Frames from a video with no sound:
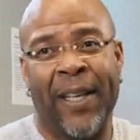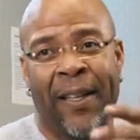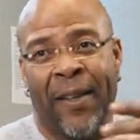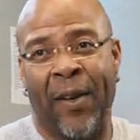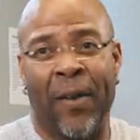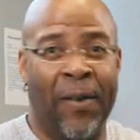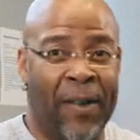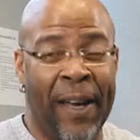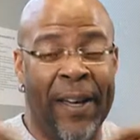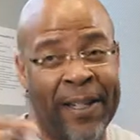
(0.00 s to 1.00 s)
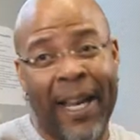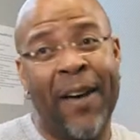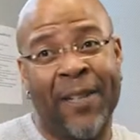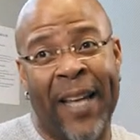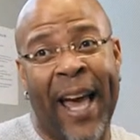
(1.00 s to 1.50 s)
you know, yeah, it
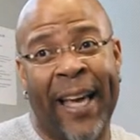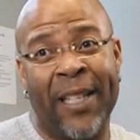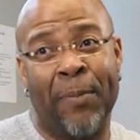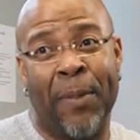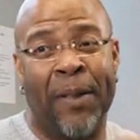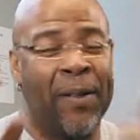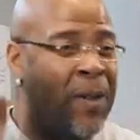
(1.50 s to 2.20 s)
sounds nice, but,